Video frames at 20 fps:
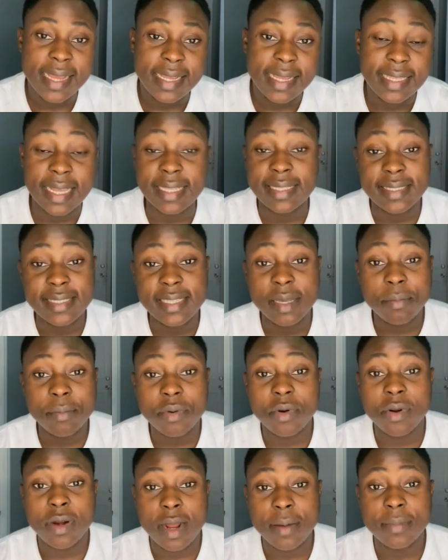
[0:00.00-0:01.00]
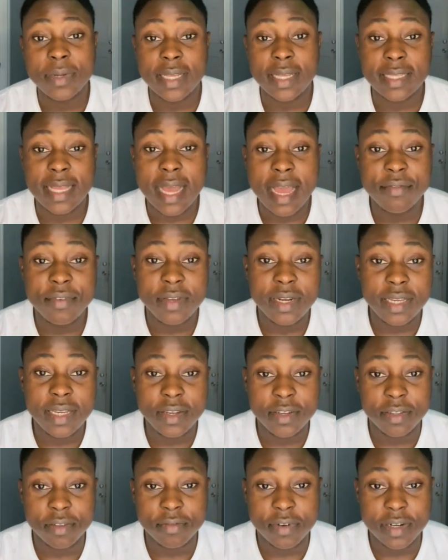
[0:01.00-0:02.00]
than the same program in an Ivy League
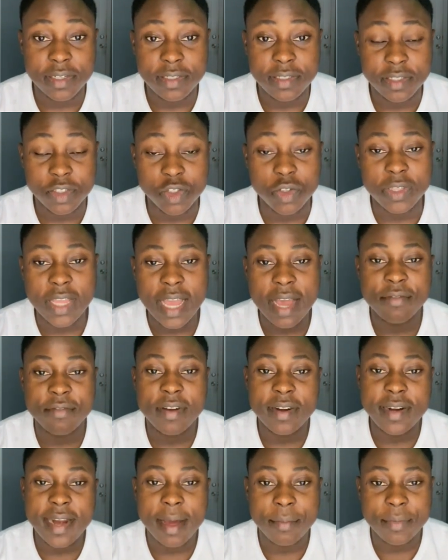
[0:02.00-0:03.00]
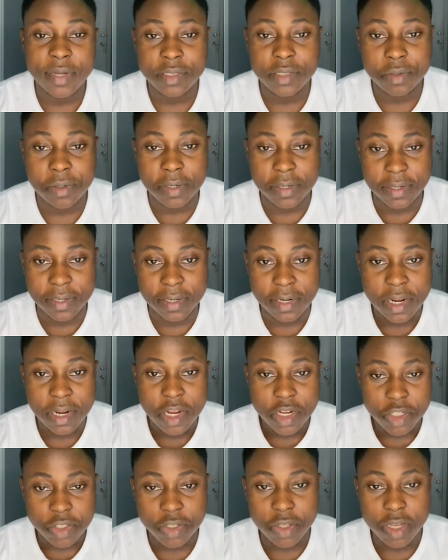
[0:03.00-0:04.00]
university. So they are very arbitrary.
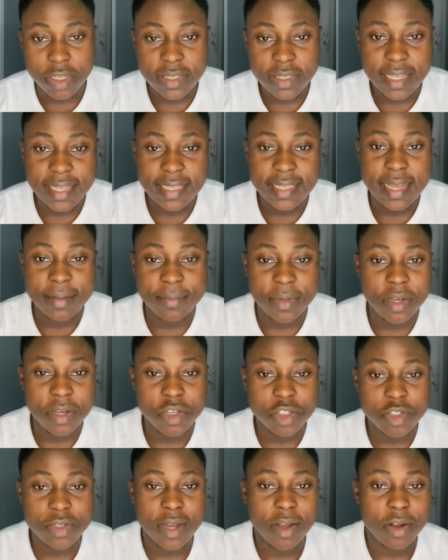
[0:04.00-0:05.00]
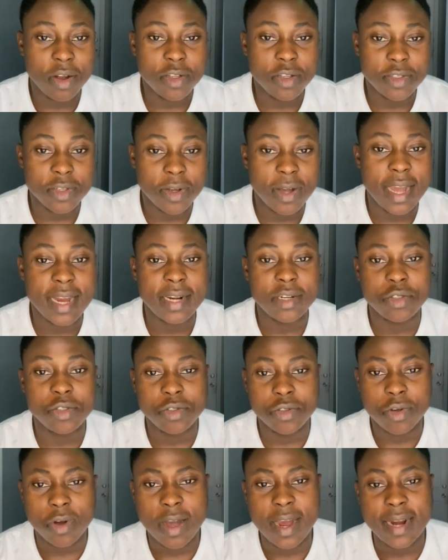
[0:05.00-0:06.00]
So don't think that because you're going to
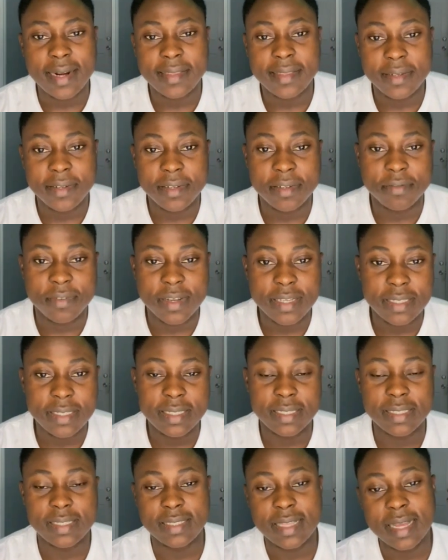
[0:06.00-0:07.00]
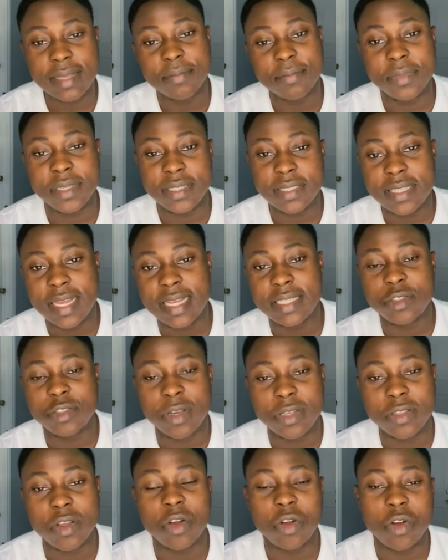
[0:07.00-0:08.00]
R2 or R3 universities, that means that
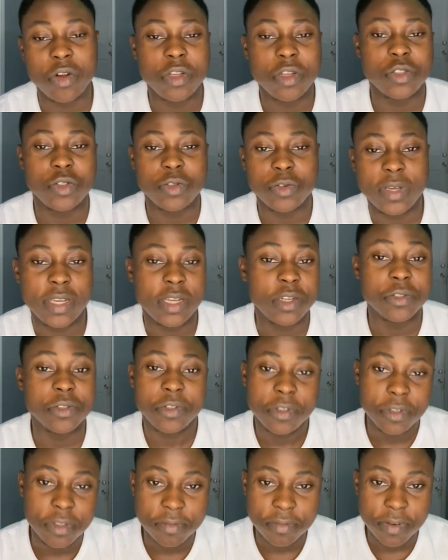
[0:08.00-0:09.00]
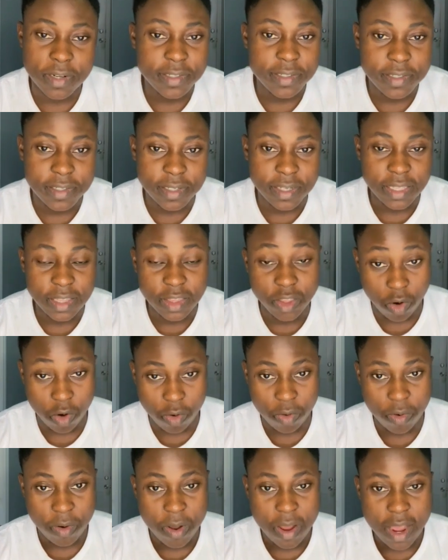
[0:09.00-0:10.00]
you're not going to a good university.
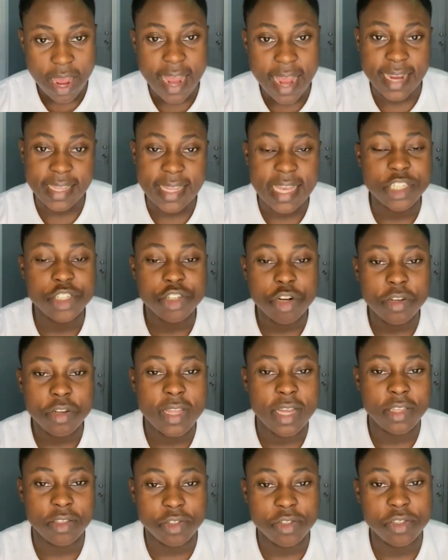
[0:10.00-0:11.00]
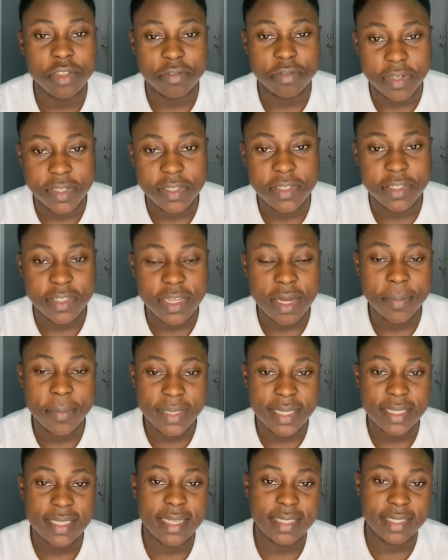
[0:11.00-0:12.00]
No, I can assure you that those universities are
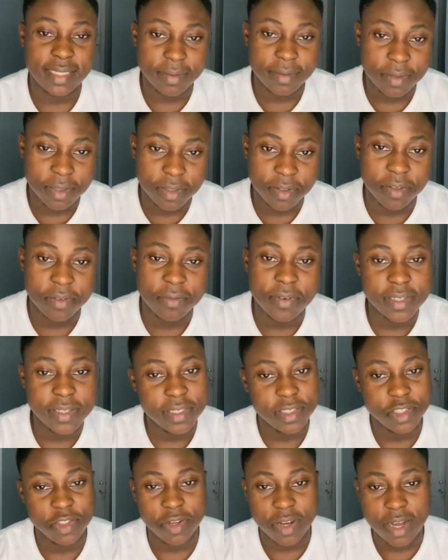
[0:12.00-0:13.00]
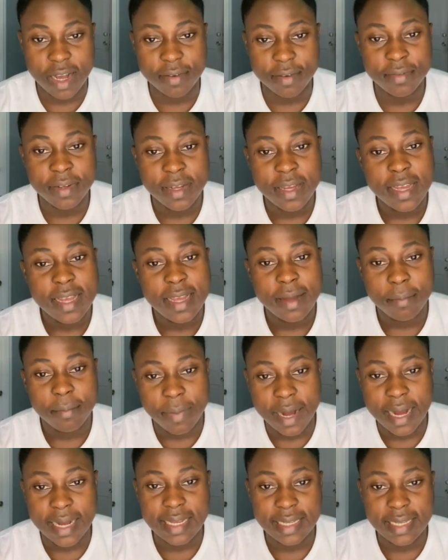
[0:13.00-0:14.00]
better than the universities you have back